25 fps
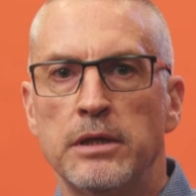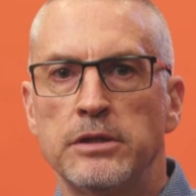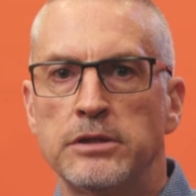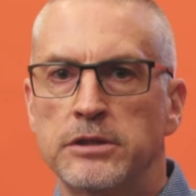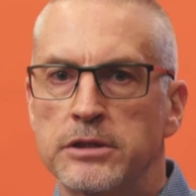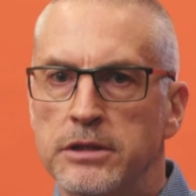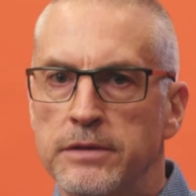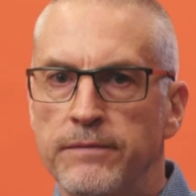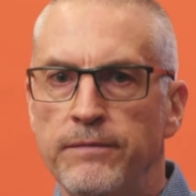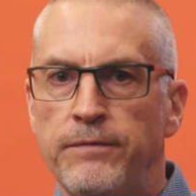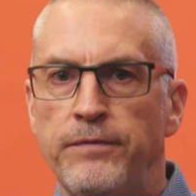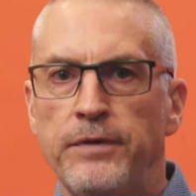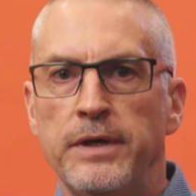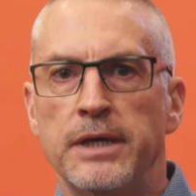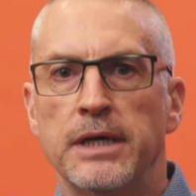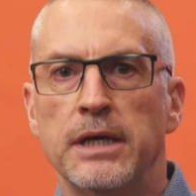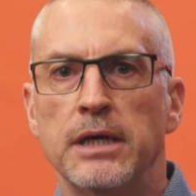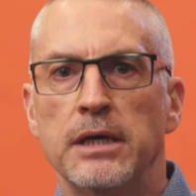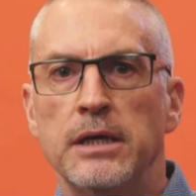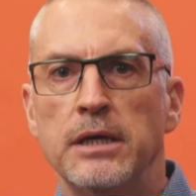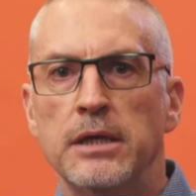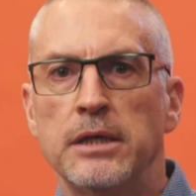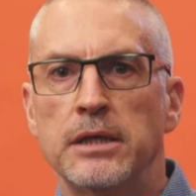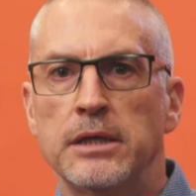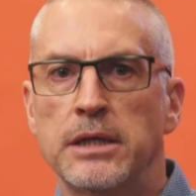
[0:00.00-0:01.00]
To
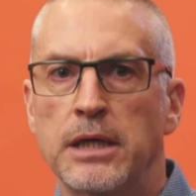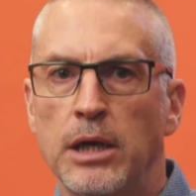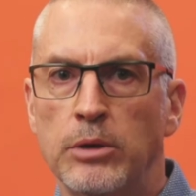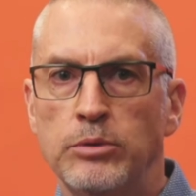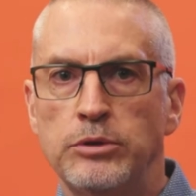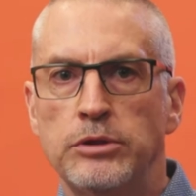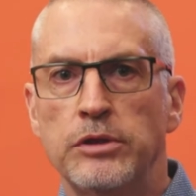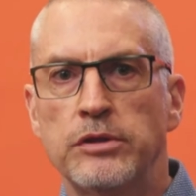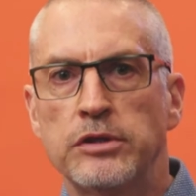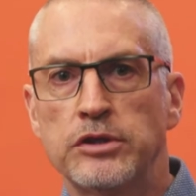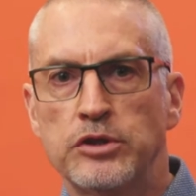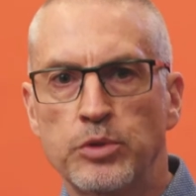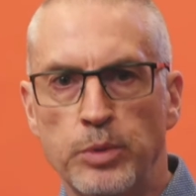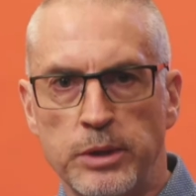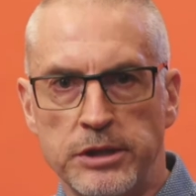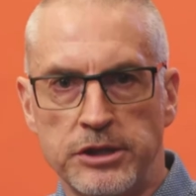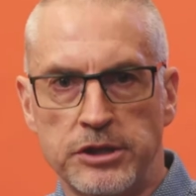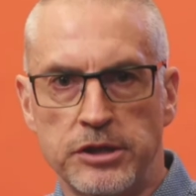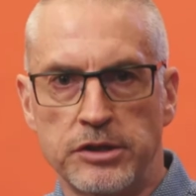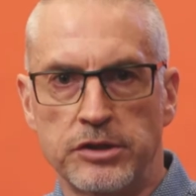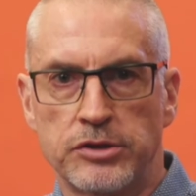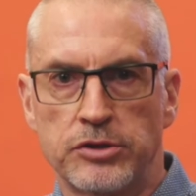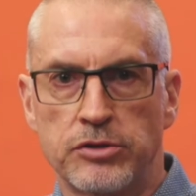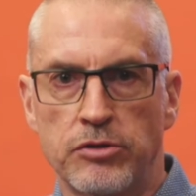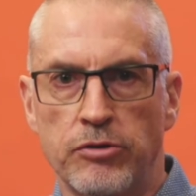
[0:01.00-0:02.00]
configure, go to the
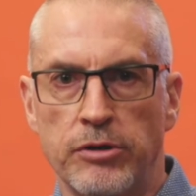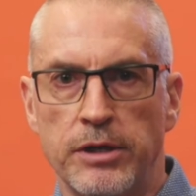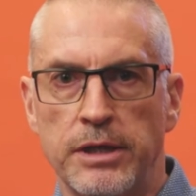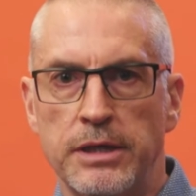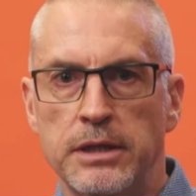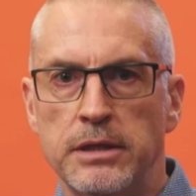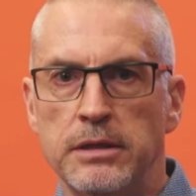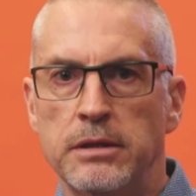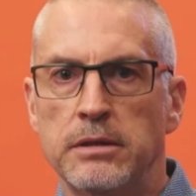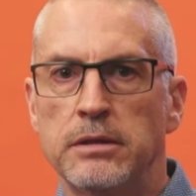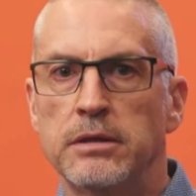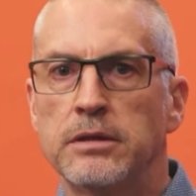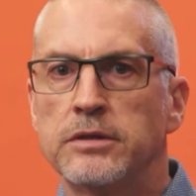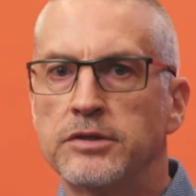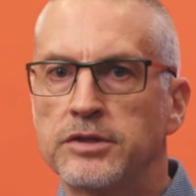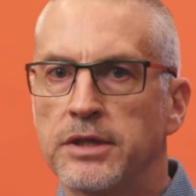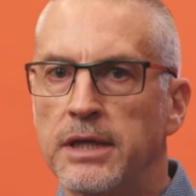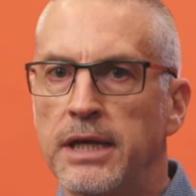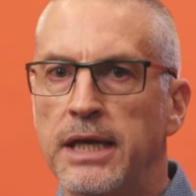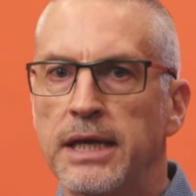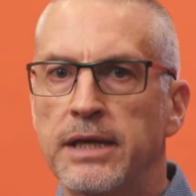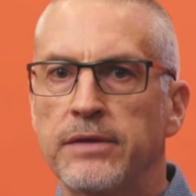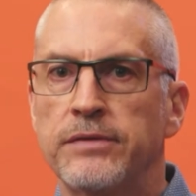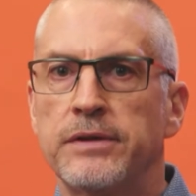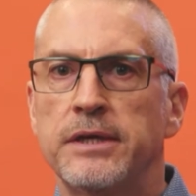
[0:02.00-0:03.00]
switches screen,
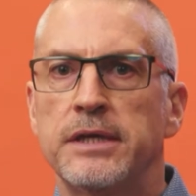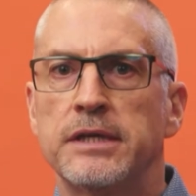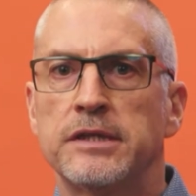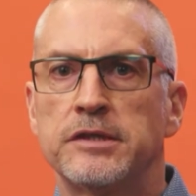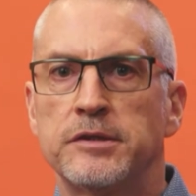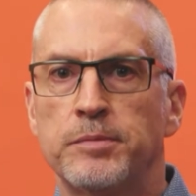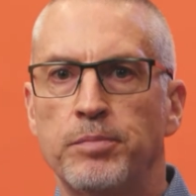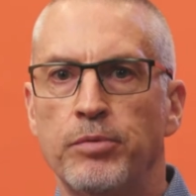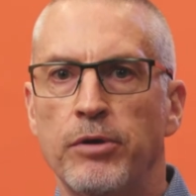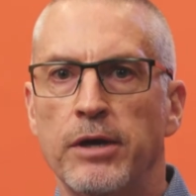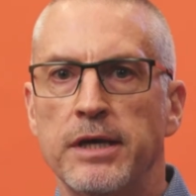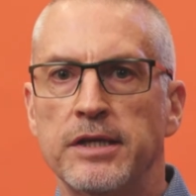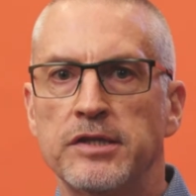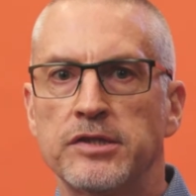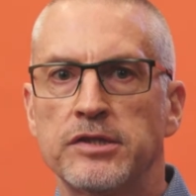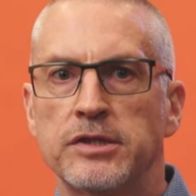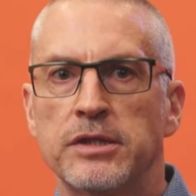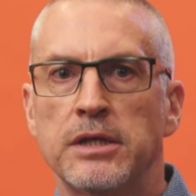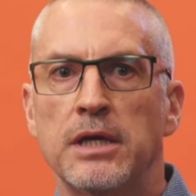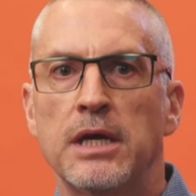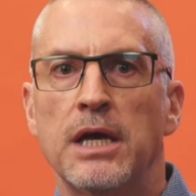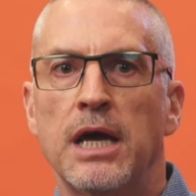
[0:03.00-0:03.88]
select the Xpress